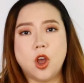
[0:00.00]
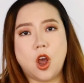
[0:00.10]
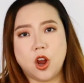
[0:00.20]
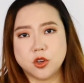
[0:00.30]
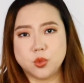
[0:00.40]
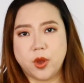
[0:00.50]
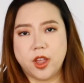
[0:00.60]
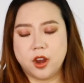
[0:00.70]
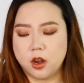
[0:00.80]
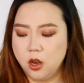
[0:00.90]

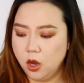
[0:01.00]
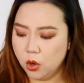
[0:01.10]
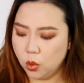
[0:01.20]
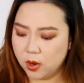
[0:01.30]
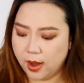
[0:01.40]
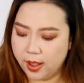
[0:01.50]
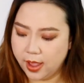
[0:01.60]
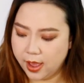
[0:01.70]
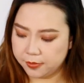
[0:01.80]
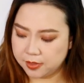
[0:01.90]
hardware, or I
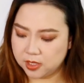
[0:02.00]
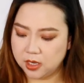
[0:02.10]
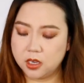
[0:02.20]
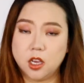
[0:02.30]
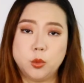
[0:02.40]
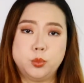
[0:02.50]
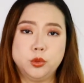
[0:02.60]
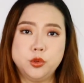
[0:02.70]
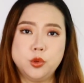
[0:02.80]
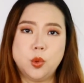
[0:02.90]
have seen a
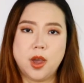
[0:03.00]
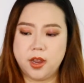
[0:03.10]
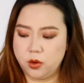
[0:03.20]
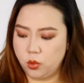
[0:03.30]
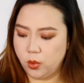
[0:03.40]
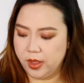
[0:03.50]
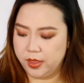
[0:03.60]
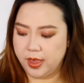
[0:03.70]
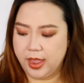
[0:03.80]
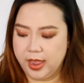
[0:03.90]
blue one
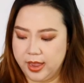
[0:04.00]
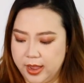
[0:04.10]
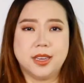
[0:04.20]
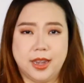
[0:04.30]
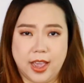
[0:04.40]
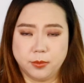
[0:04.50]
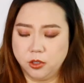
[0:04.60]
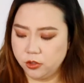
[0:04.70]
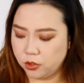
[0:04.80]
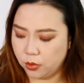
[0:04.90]
with a
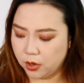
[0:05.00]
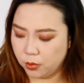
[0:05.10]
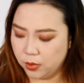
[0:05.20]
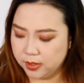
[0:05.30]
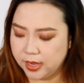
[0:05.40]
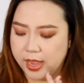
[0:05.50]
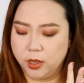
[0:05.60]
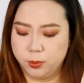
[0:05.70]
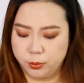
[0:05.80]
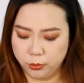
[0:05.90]
enamel. So there was
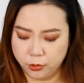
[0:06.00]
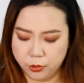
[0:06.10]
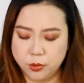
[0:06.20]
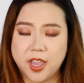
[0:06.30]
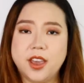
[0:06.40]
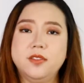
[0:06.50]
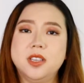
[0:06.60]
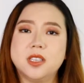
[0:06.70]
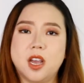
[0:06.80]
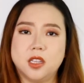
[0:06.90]
a blue
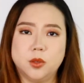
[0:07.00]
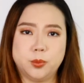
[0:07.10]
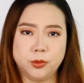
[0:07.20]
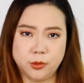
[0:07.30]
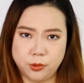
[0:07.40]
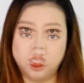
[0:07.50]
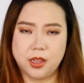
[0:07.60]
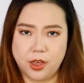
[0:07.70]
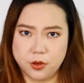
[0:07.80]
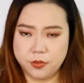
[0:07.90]
canvas on the blue
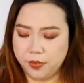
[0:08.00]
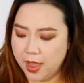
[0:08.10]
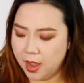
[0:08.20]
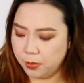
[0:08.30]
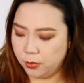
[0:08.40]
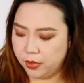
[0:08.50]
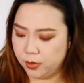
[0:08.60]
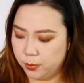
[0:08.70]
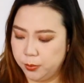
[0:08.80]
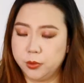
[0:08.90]
leather flap with
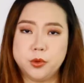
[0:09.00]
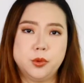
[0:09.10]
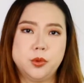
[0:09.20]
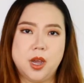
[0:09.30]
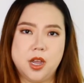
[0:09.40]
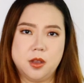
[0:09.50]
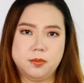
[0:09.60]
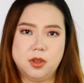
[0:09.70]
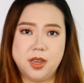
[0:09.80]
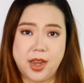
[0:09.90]
the blue
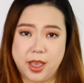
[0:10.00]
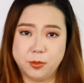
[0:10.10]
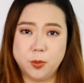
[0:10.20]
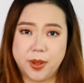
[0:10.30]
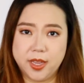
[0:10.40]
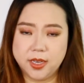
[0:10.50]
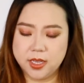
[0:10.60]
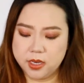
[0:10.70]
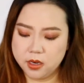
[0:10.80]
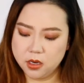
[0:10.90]
um, enamel button
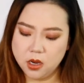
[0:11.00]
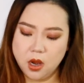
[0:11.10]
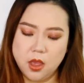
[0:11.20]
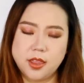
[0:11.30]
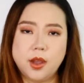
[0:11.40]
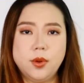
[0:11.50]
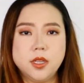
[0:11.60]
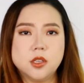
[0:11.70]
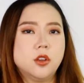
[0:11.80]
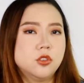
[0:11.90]
here. That
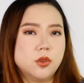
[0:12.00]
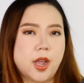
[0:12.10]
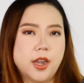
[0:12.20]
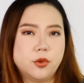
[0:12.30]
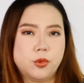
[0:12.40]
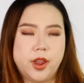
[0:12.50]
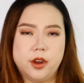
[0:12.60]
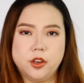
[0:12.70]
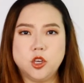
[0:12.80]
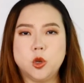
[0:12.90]
one is also kind of
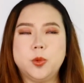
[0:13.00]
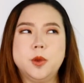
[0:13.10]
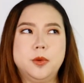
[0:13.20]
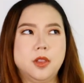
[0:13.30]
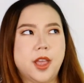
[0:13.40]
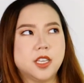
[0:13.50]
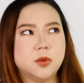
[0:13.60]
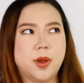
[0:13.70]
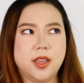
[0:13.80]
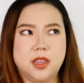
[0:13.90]
rare. You know, people like
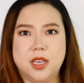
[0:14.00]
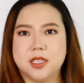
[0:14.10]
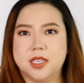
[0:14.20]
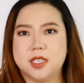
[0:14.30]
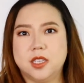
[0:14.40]
to buy things that's